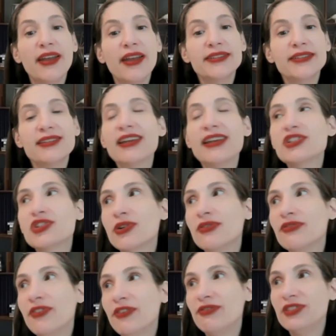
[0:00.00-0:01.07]
it's an extra
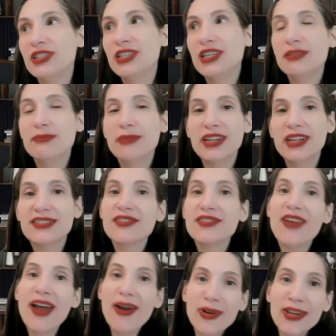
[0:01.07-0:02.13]
15 minutes
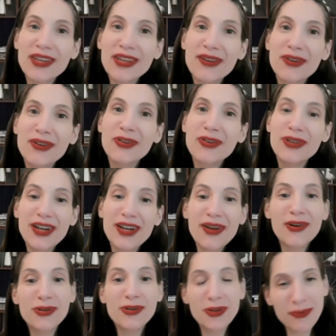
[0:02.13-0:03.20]
of how are you and
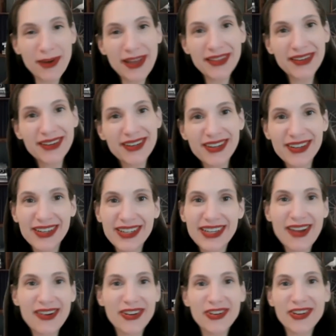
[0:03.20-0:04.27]
oh, the weather and
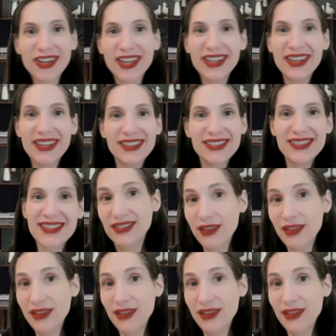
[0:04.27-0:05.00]
how are your kids?